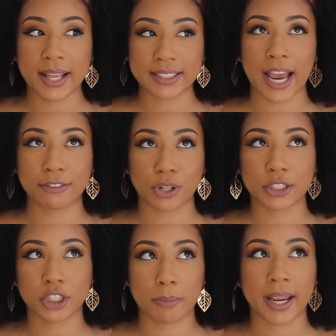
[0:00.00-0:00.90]
that's after
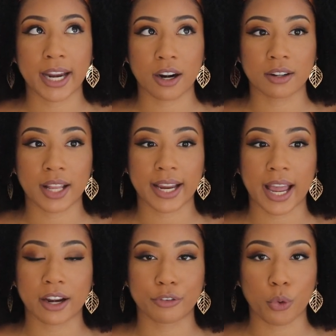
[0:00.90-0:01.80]
I took my hair like
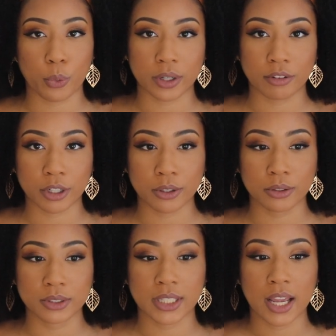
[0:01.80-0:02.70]
out of
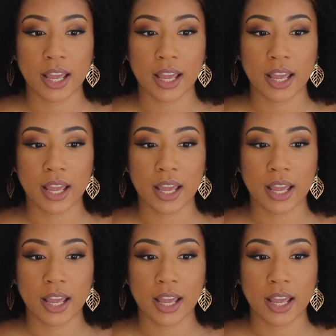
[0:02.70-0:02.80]
cornrows,